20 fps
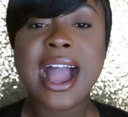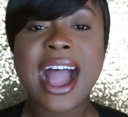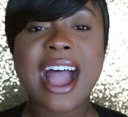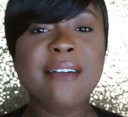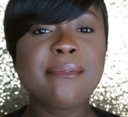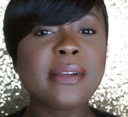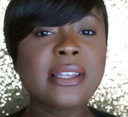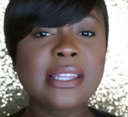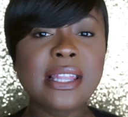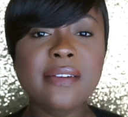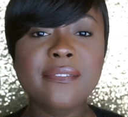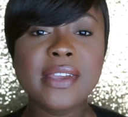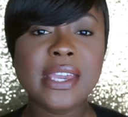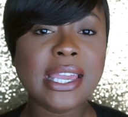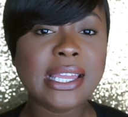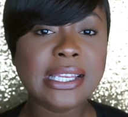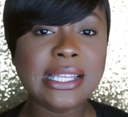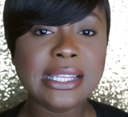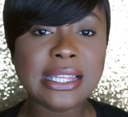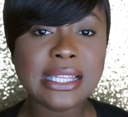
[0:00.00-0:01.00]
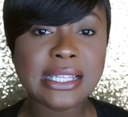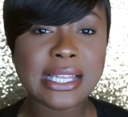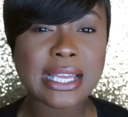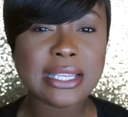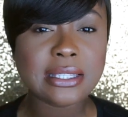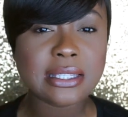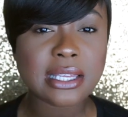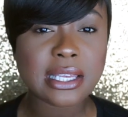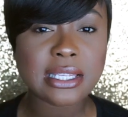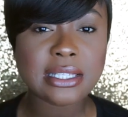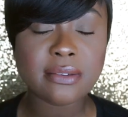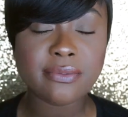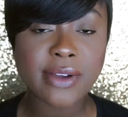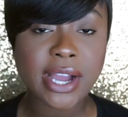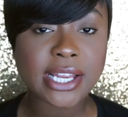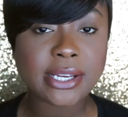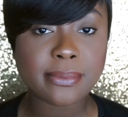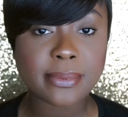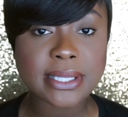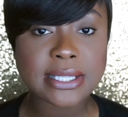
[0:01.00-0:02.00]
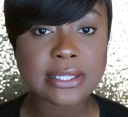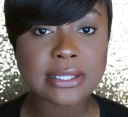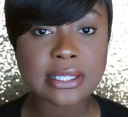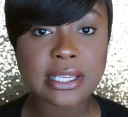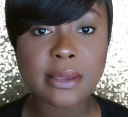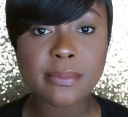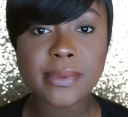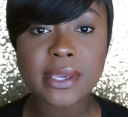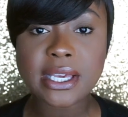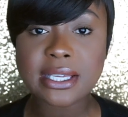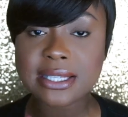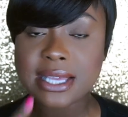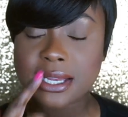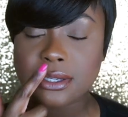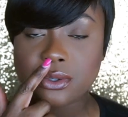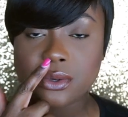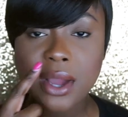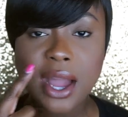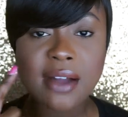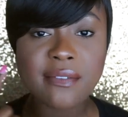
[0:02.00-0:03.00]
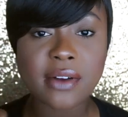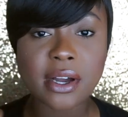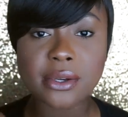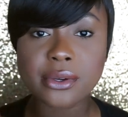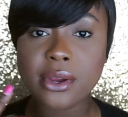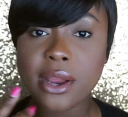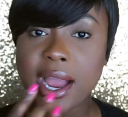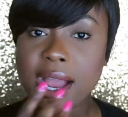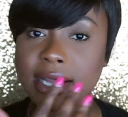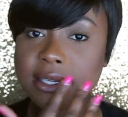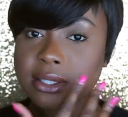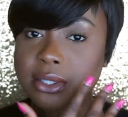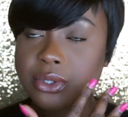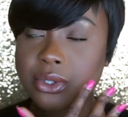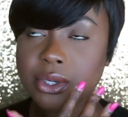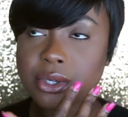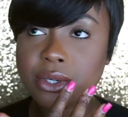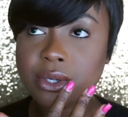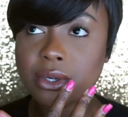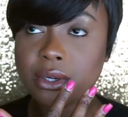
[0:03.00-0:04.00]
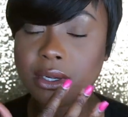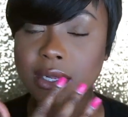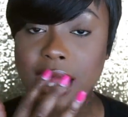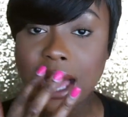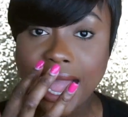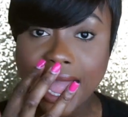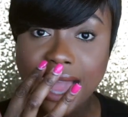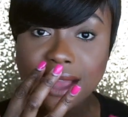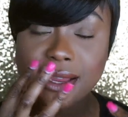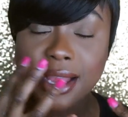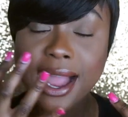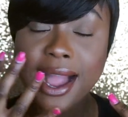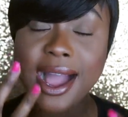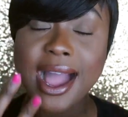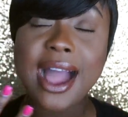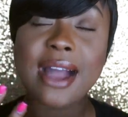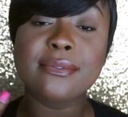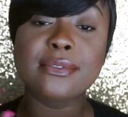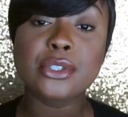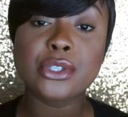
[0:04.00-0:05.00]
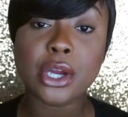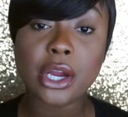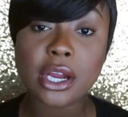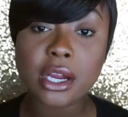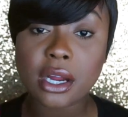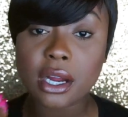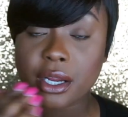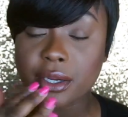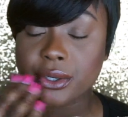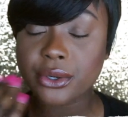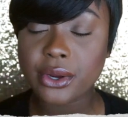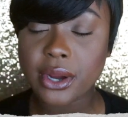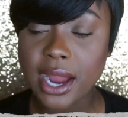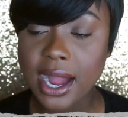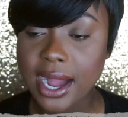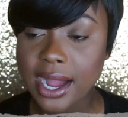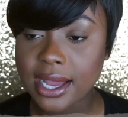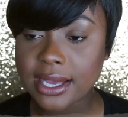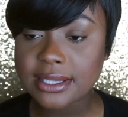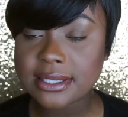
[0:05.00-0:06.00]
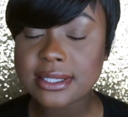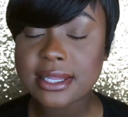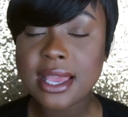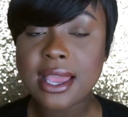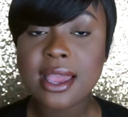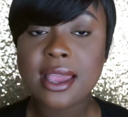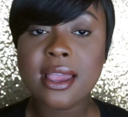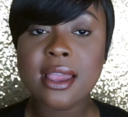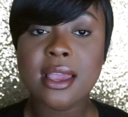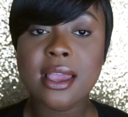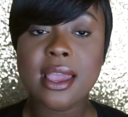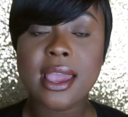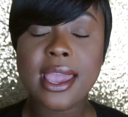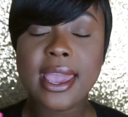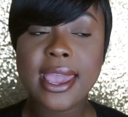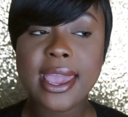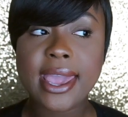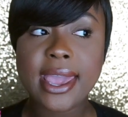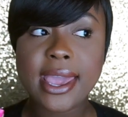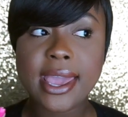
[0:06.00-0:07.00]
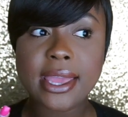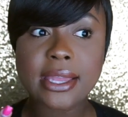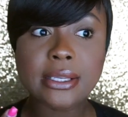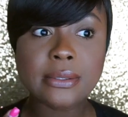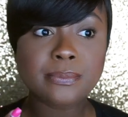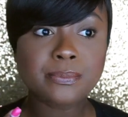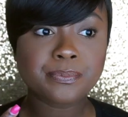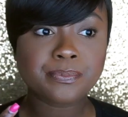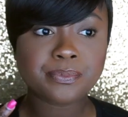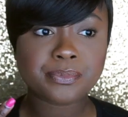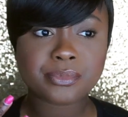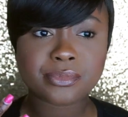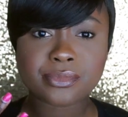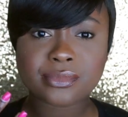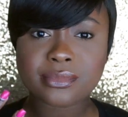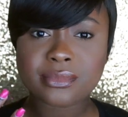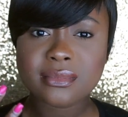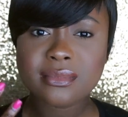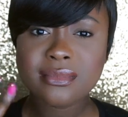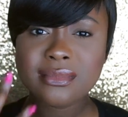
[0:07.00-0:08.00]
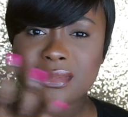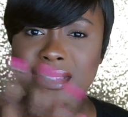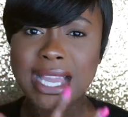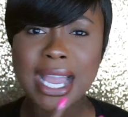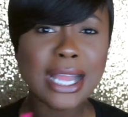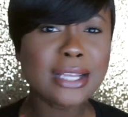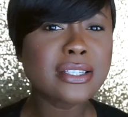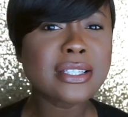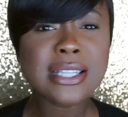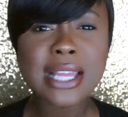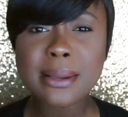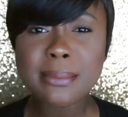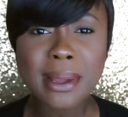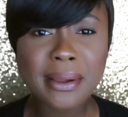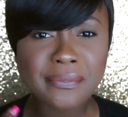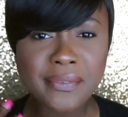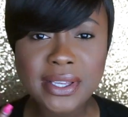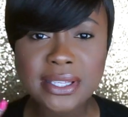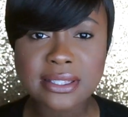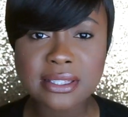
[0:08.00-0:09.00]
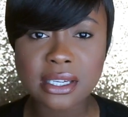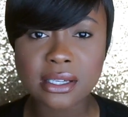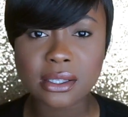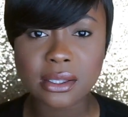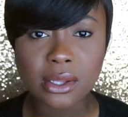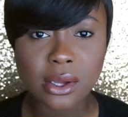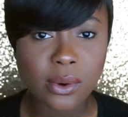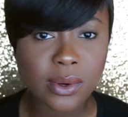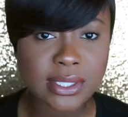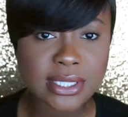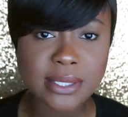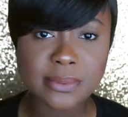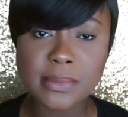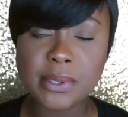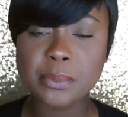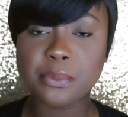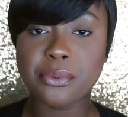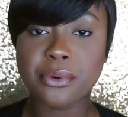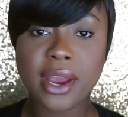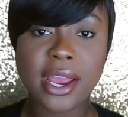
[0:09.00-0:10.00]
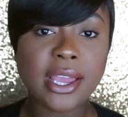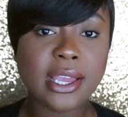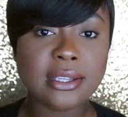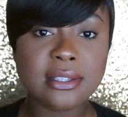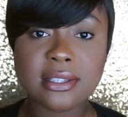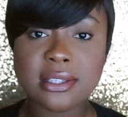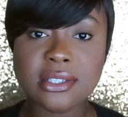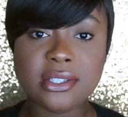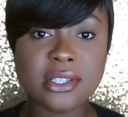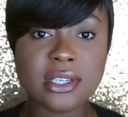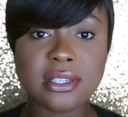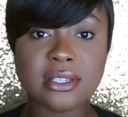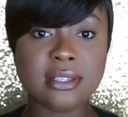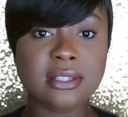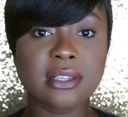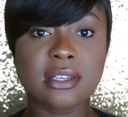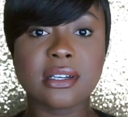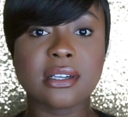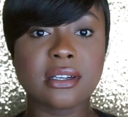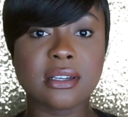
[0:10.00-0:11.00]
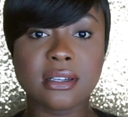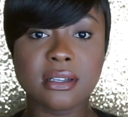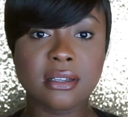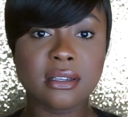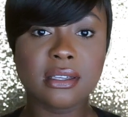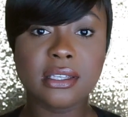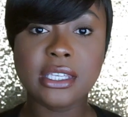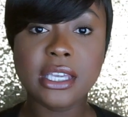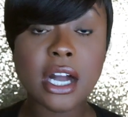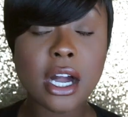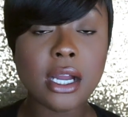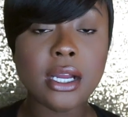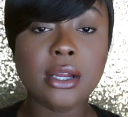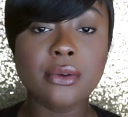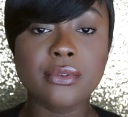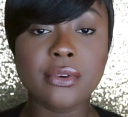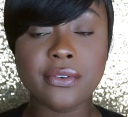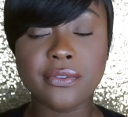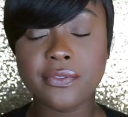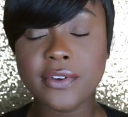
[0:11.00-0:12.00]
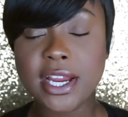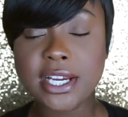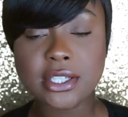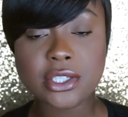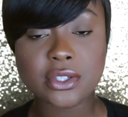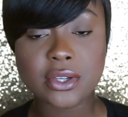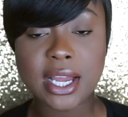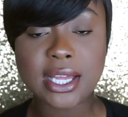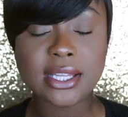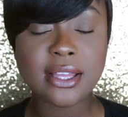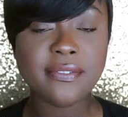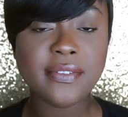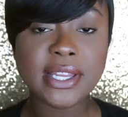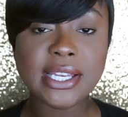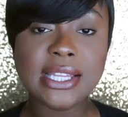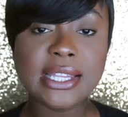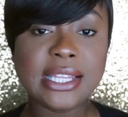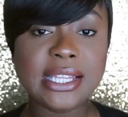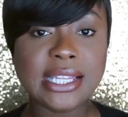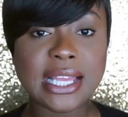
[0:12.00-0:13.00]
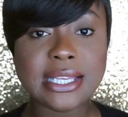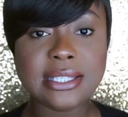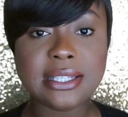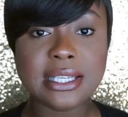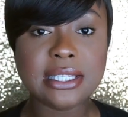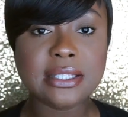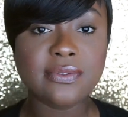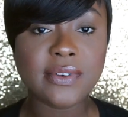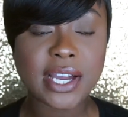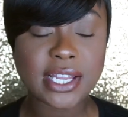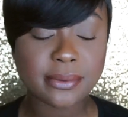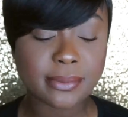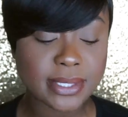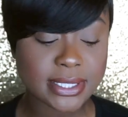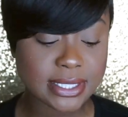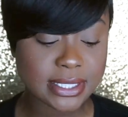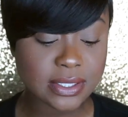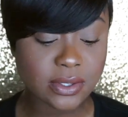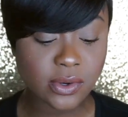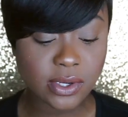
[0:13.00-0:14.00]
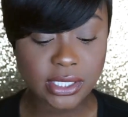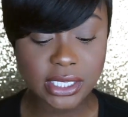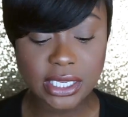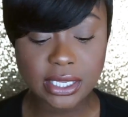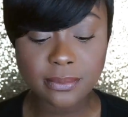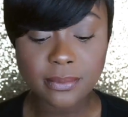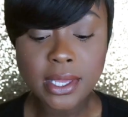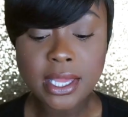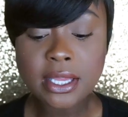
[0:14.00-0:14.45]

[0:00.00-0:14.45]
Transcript: I've been loving anything that says vitamin C because I do have under eye circ I, ha I have dark under eyes and I just like my face to glow and to be bright and to just look young and refreshed. So I love anything that says vitamin C on it.